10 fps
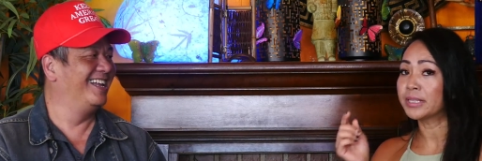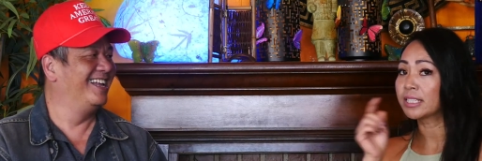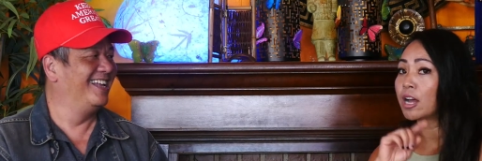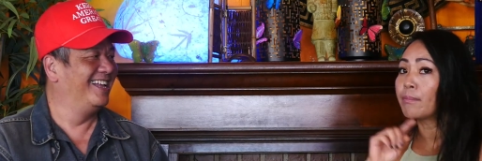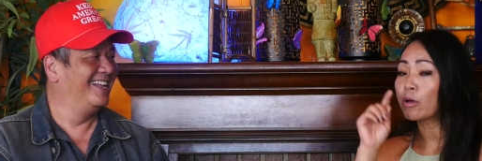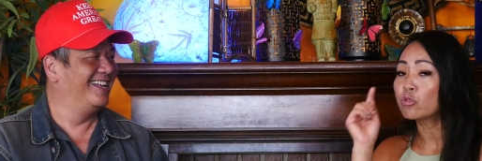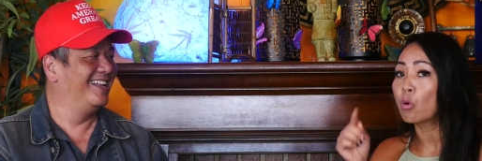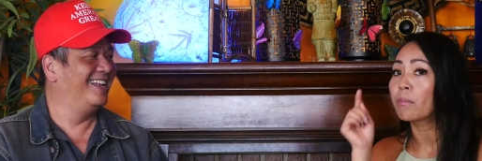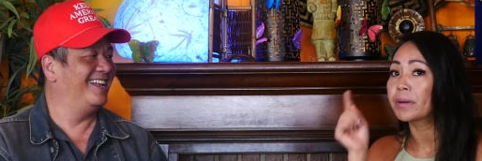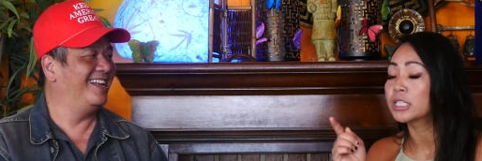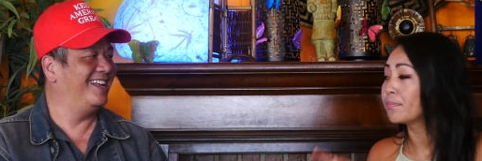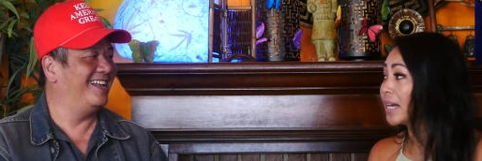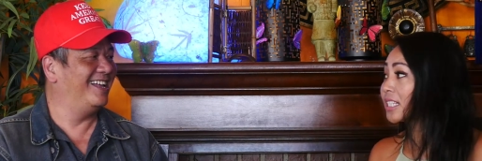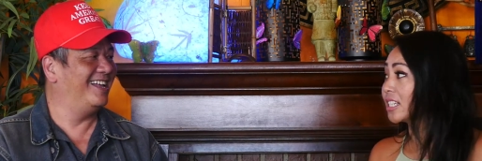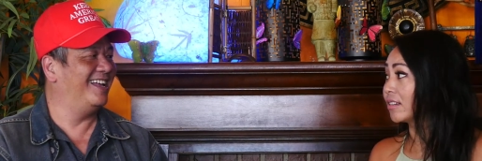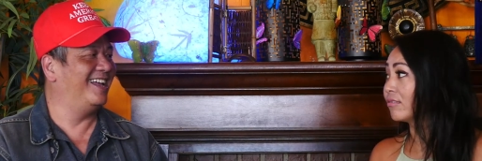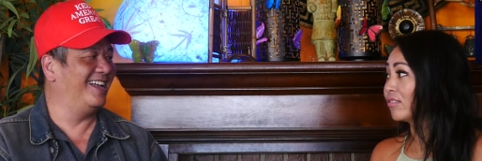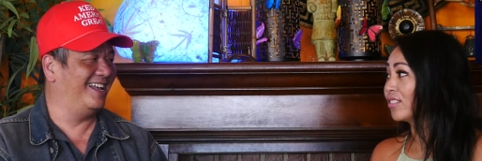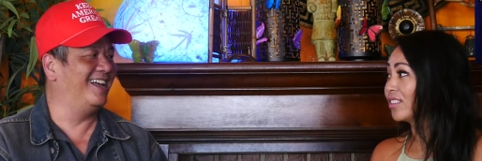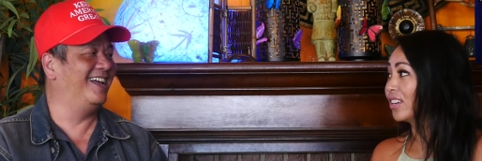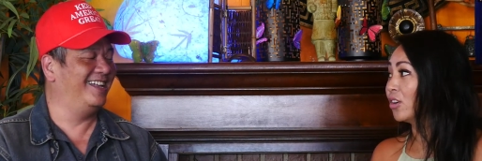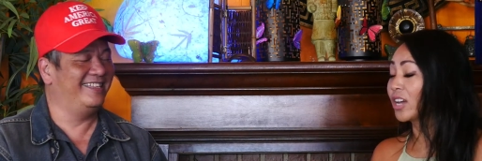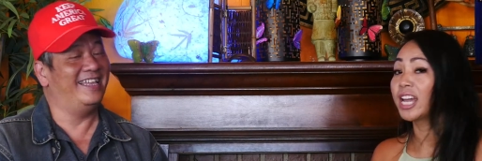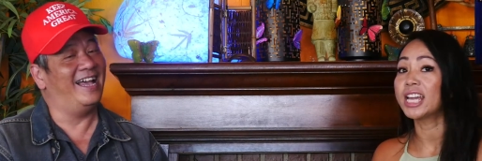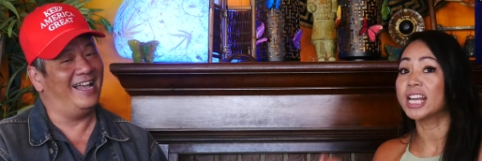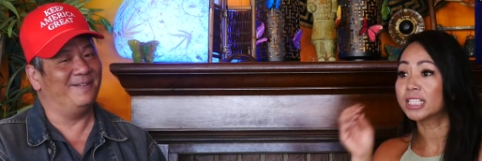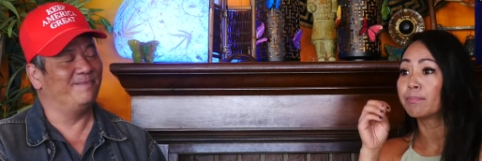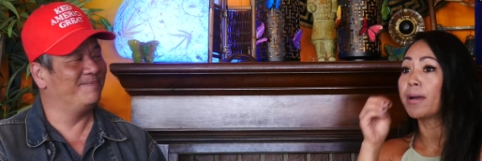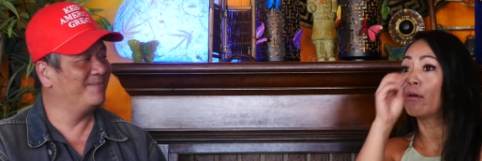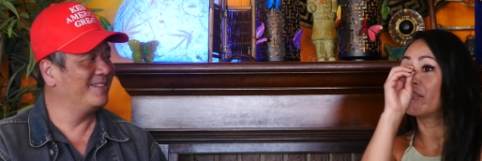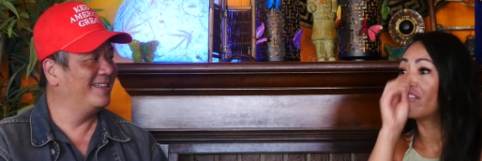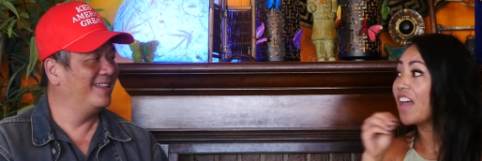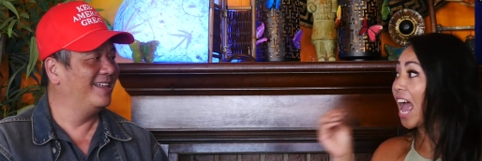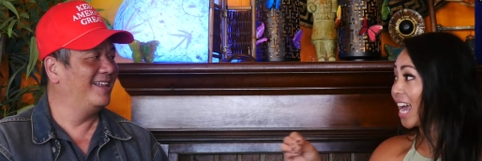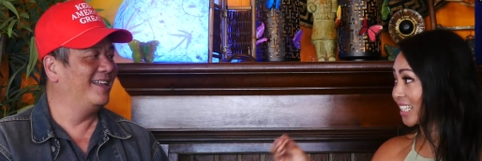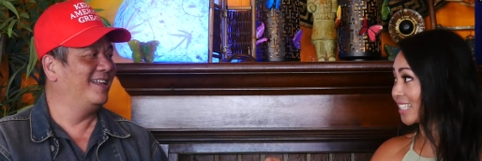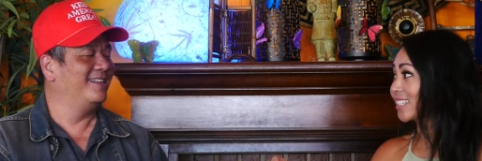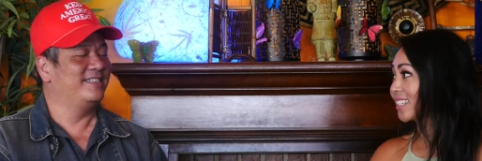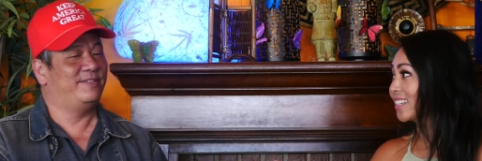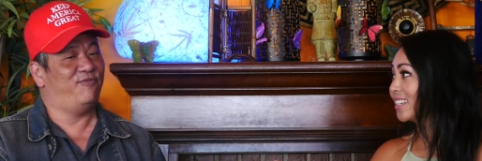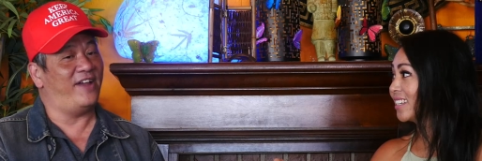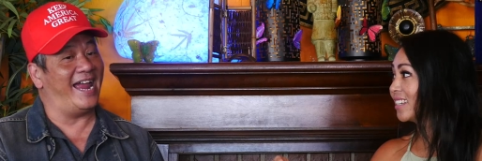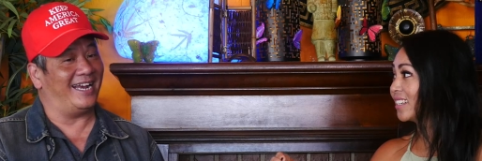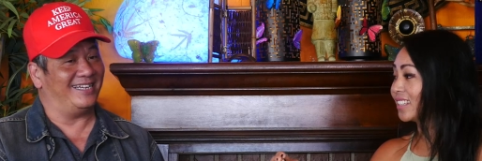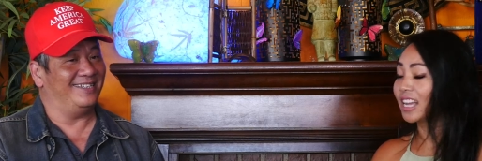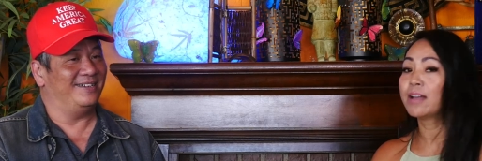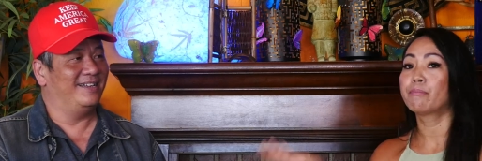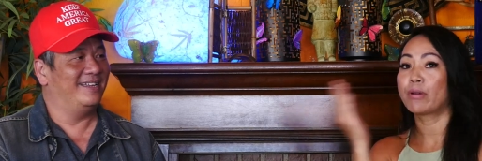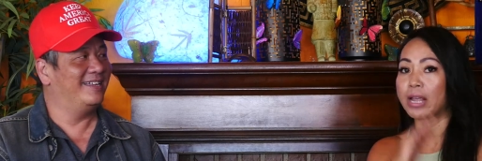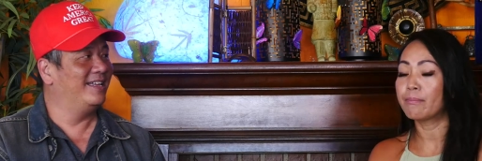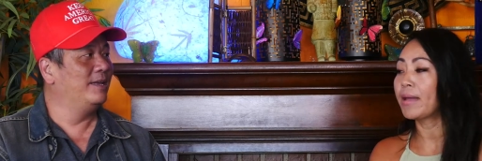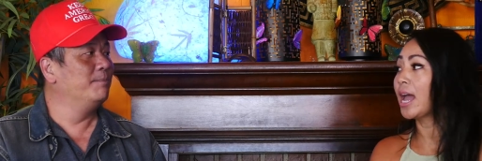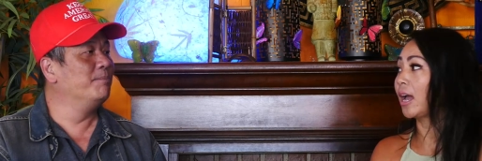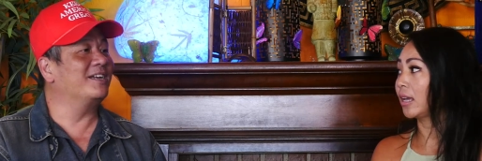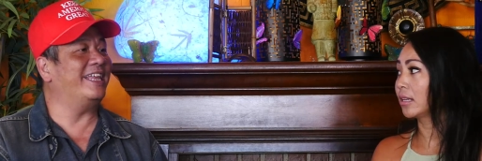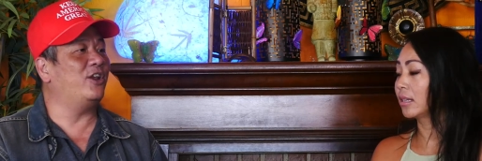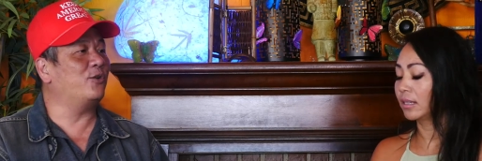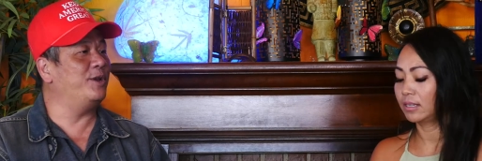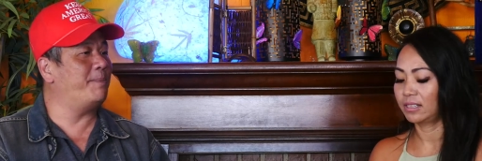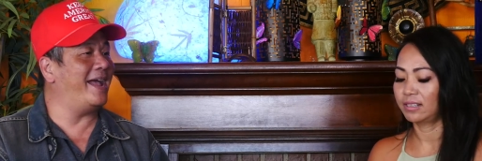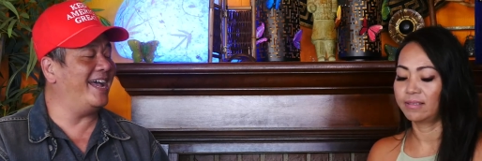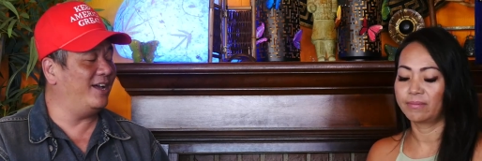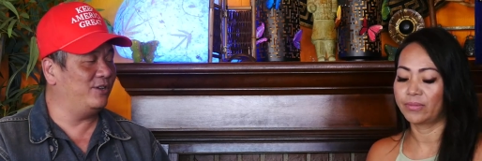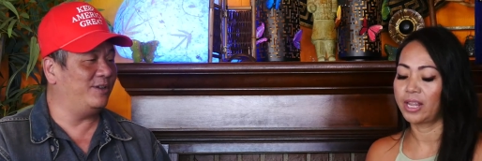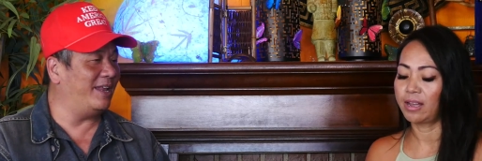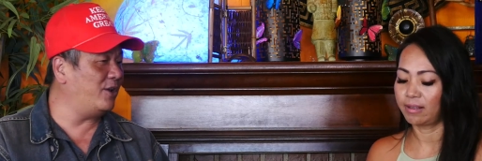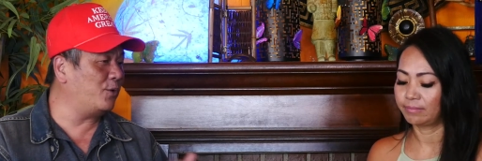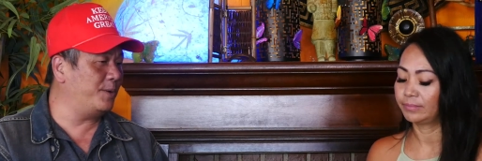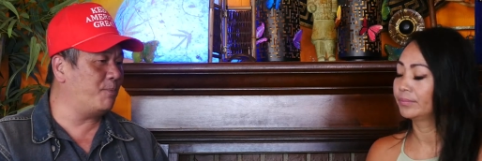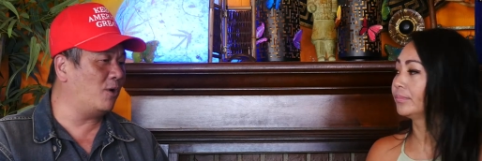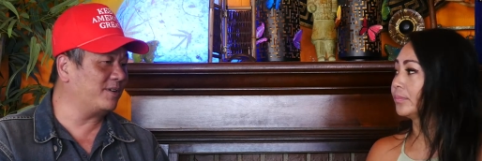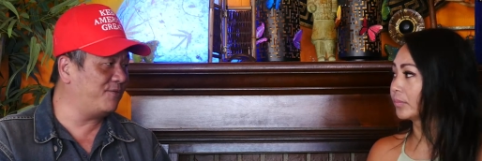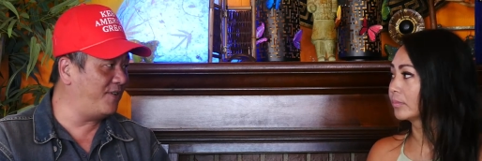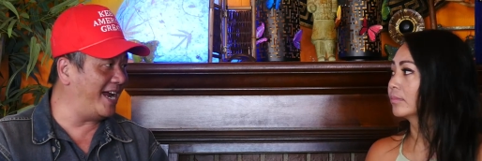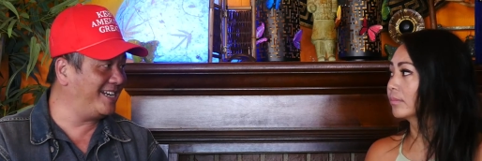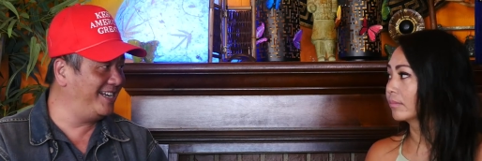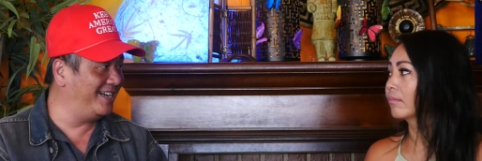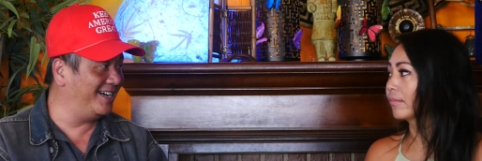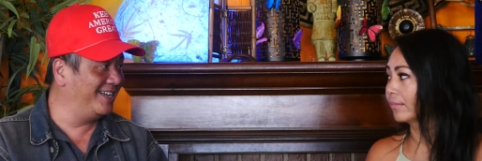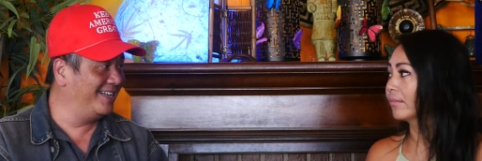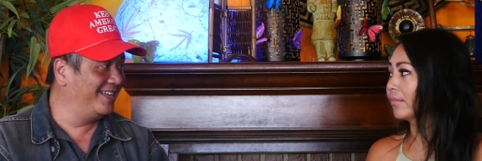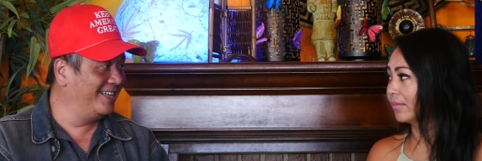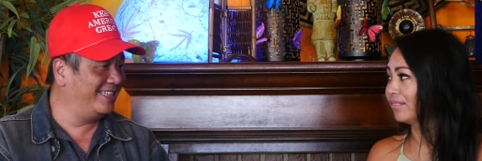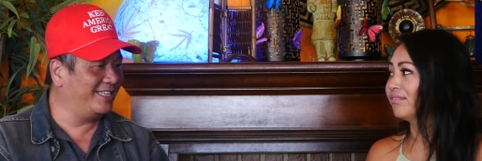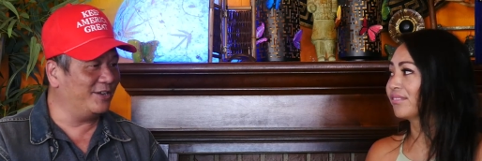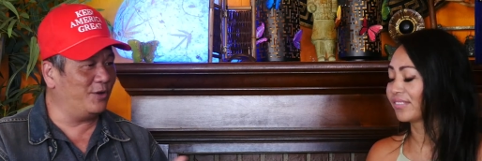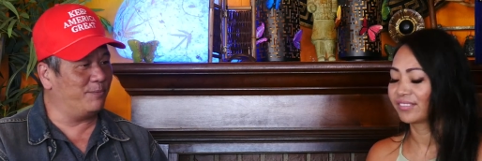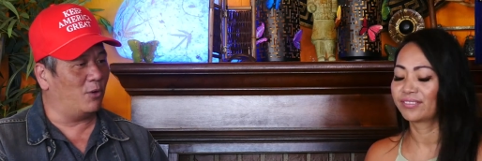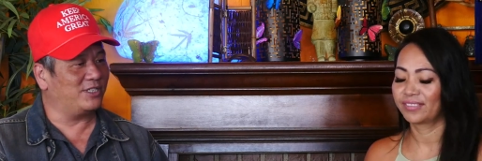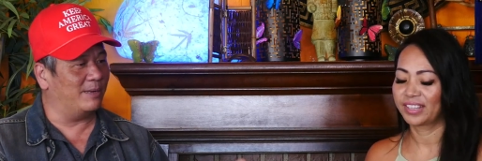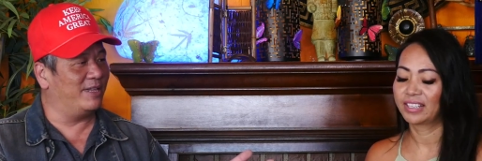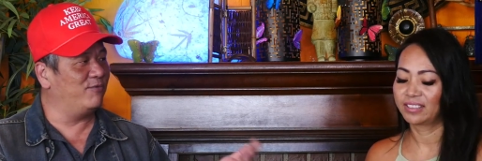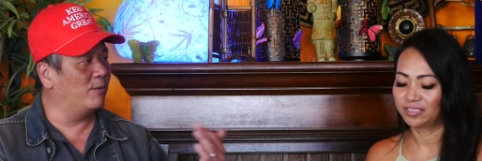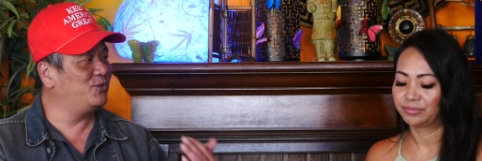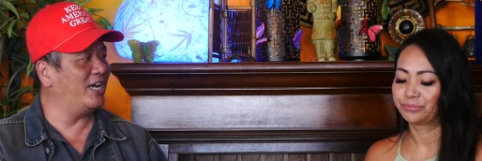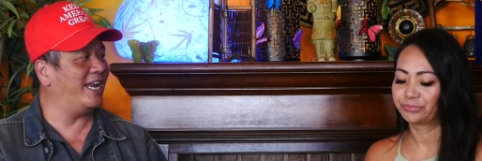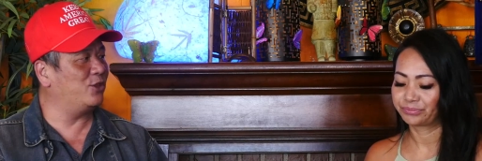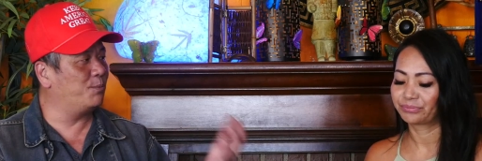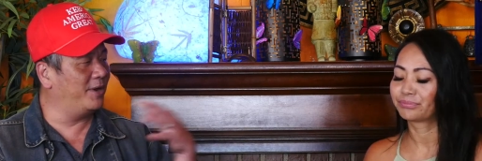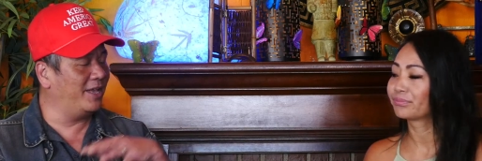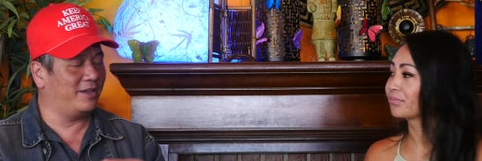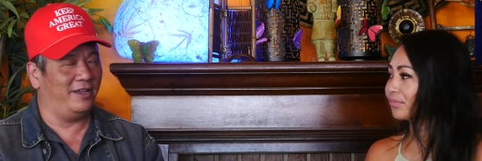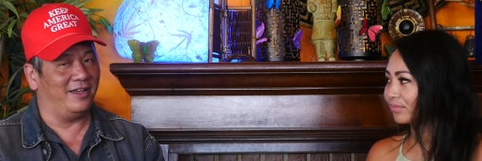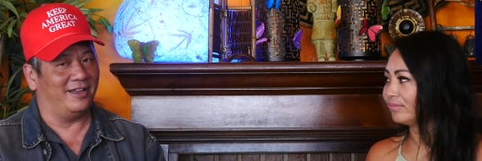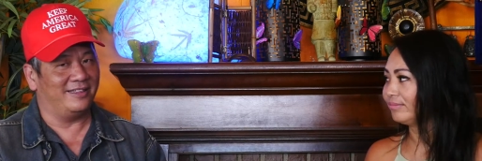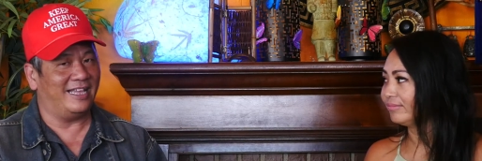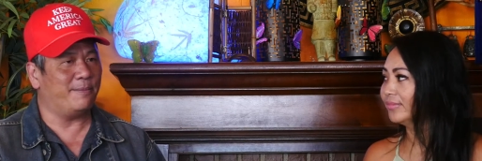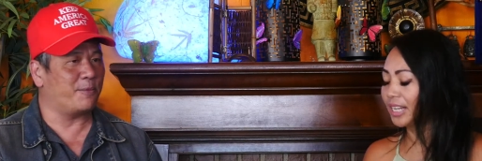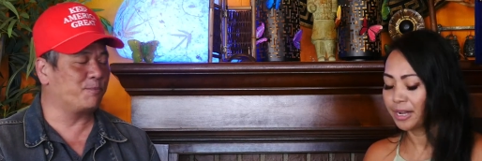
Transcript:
Speaker 1: is not about your perspective. Uh-huh, okay, yeah. it's about facts fact and bring it back. But
Speaker 2: they not report. Uh, yeah. They not report the fact here. Mm-hmm. They just report something from China to bring it here. That's yeah.